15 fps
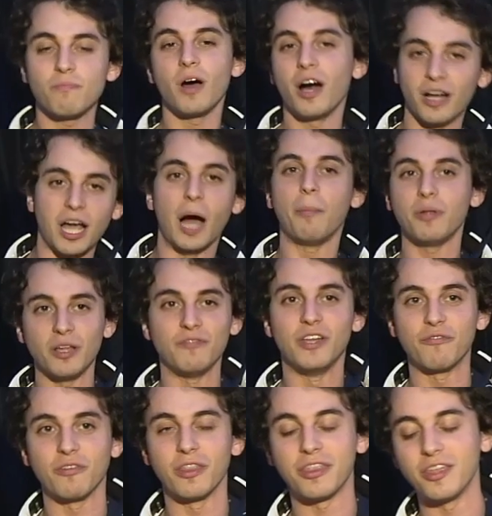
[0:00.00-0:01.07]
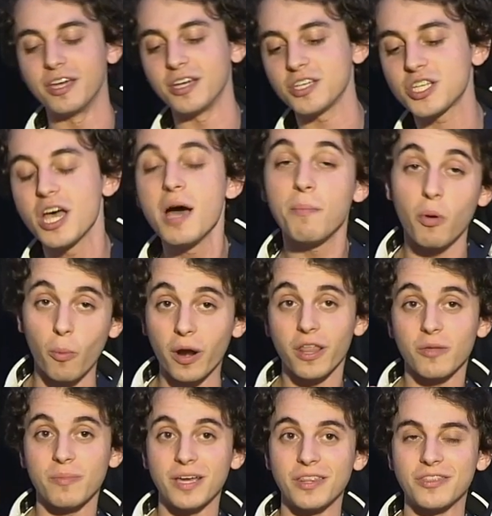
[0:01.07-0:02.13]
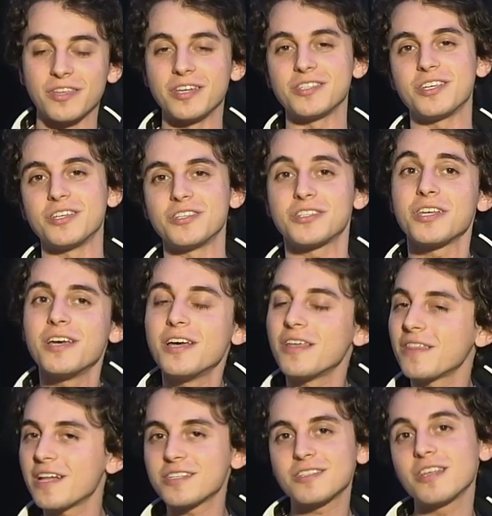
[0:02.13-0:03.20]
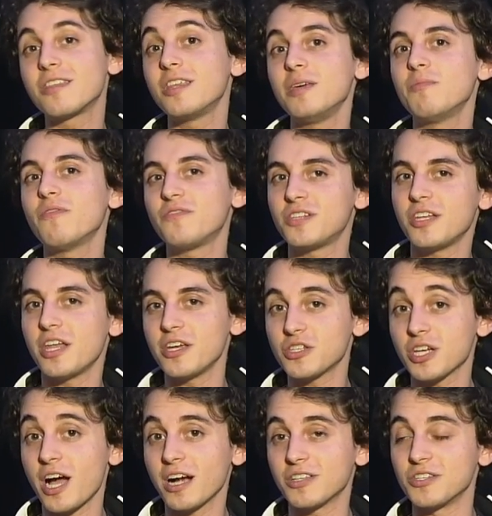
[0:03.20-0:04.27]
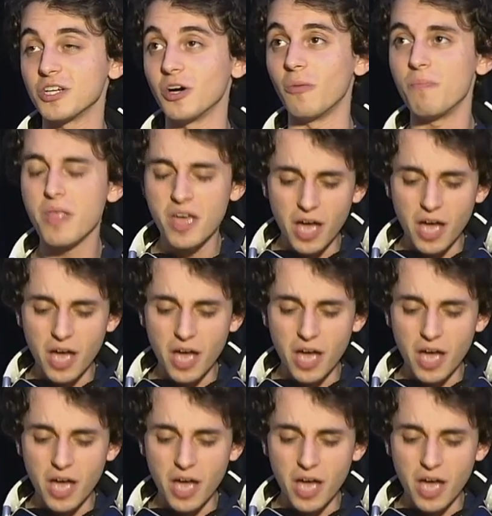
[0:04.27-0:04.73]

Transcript: a couple of different things, but one of the main things is that's the theme of today's cocktail.